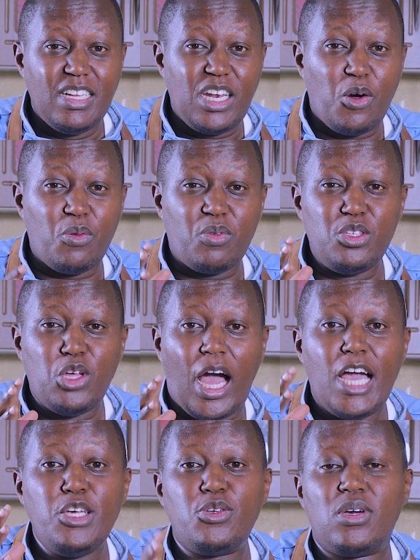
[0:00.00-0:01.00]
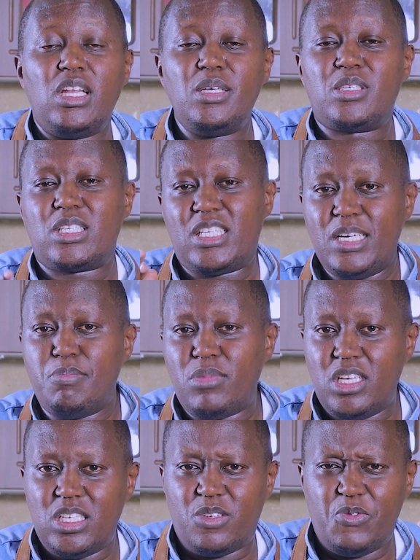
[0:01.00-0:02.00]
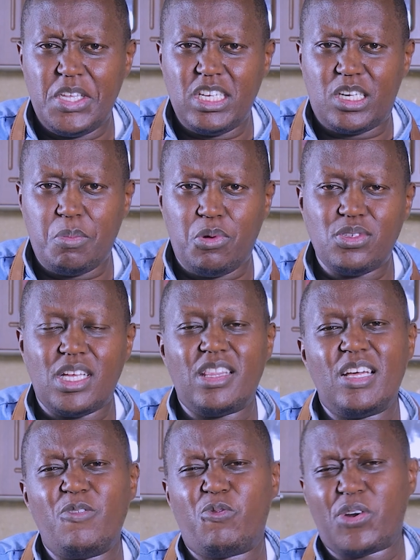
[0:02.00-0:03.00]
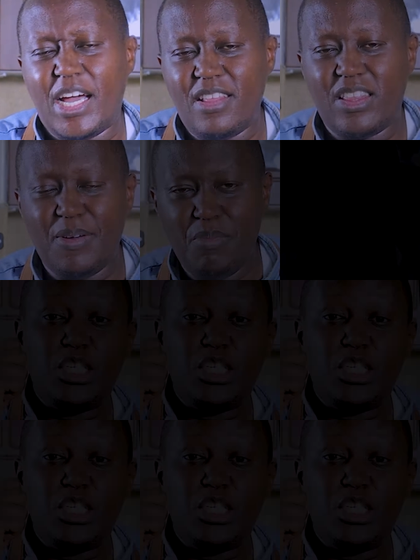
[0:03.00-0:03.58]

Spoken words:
Now, I usually steam these vegetables and then fry them.